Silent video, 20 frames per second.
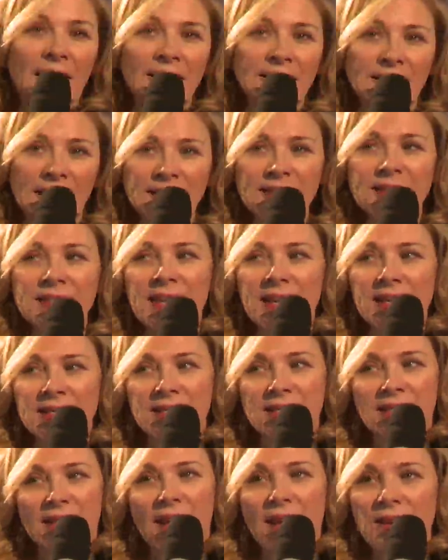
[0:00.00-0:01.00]
And that
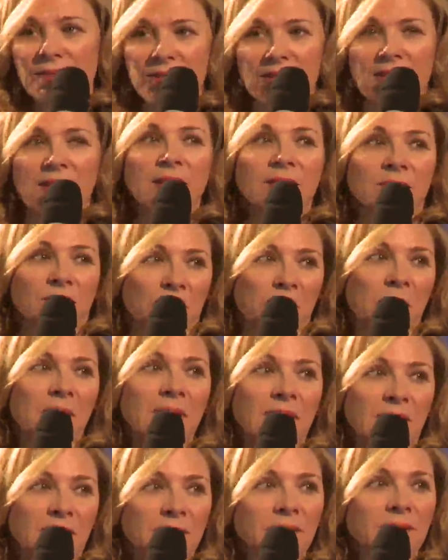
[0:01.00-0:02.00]
says everything to
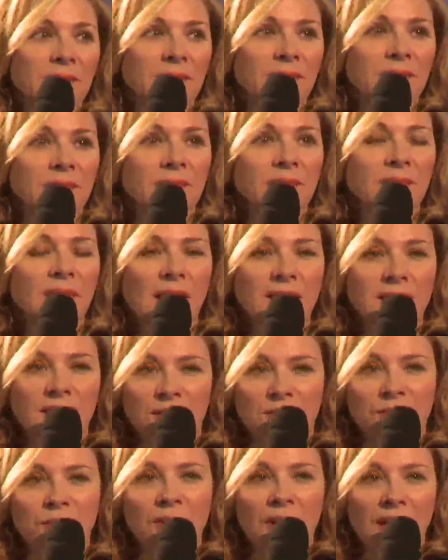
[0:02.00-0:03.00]
me.
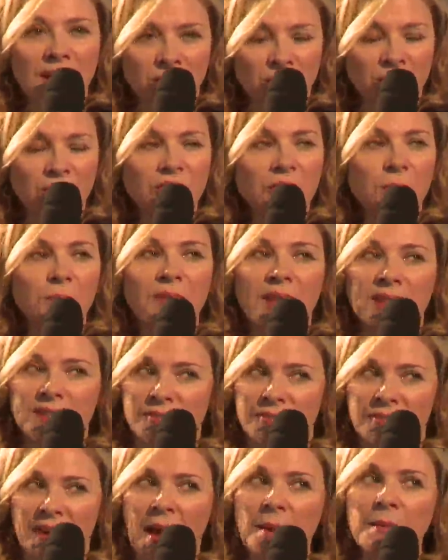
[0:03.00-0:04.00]
That's relationship,
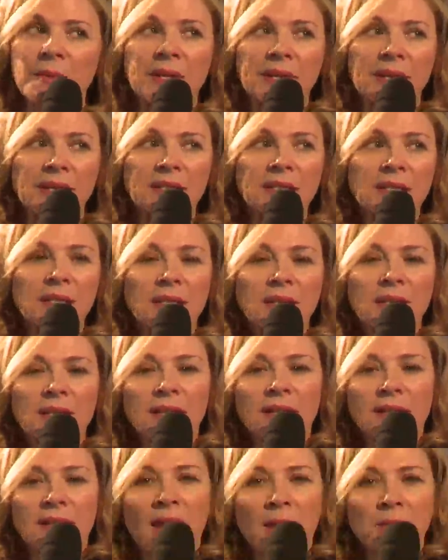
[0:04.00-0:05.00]
that's family.
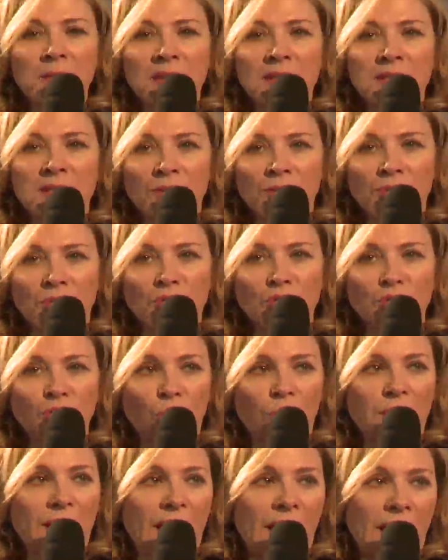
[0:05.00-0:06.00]
That means there's a
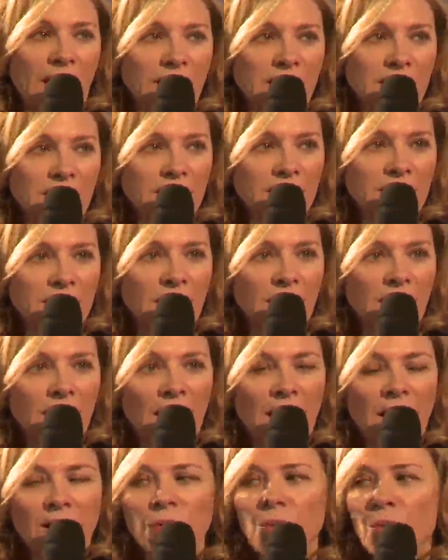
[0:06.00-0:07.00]
shorthand.
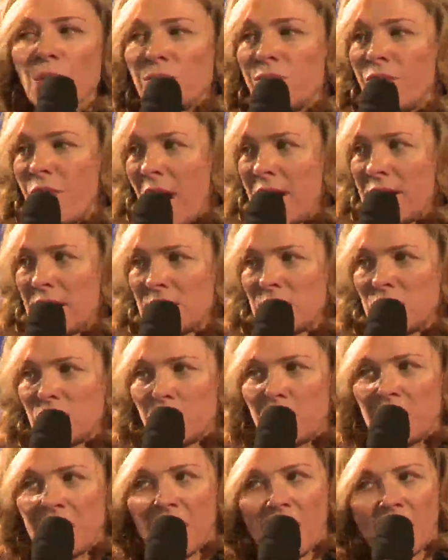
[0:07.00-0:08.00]
And you're invited
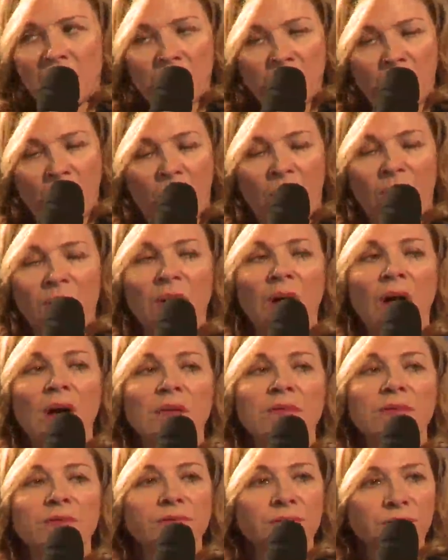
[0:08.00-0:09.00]
to become part
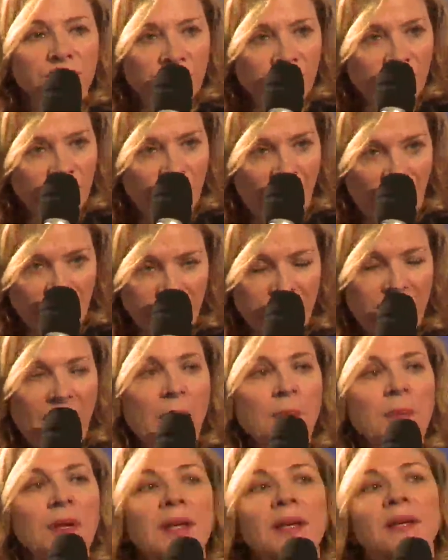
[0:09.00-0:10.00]
of that
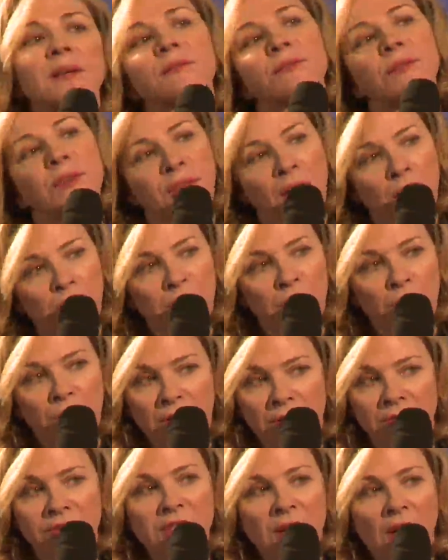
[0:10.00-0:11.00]
family for that
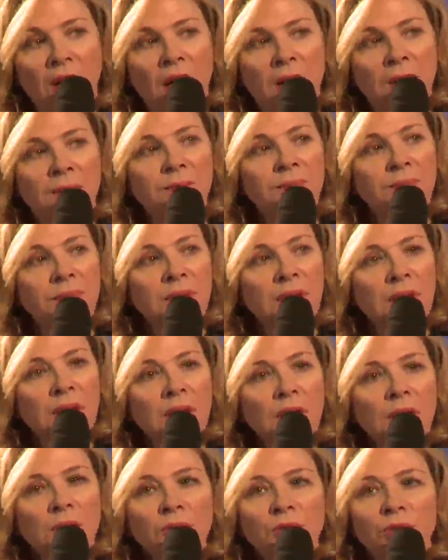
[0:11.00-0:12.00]
period of time.
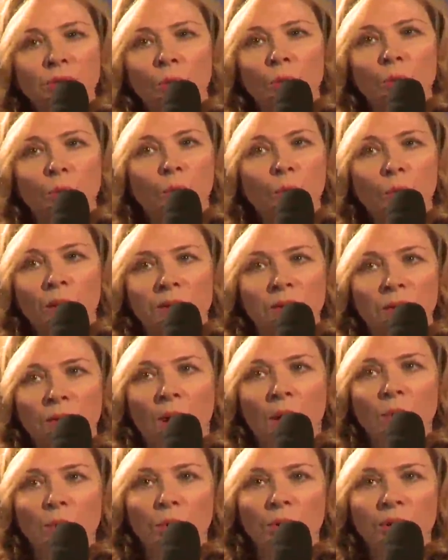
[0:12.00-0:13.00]
So when you're
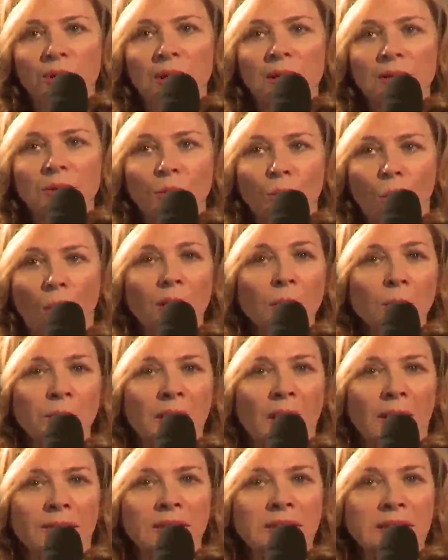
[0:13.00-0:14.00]
not working, you want to
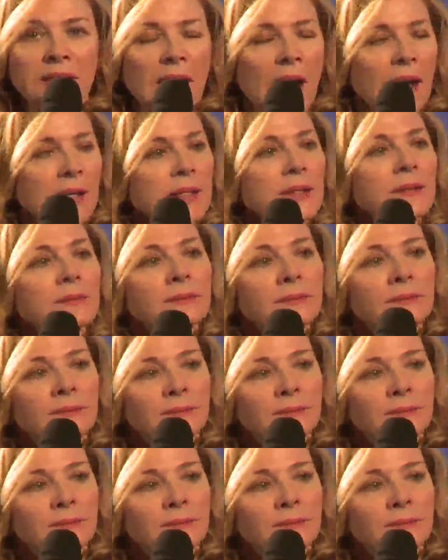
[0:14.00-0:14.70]
be on the set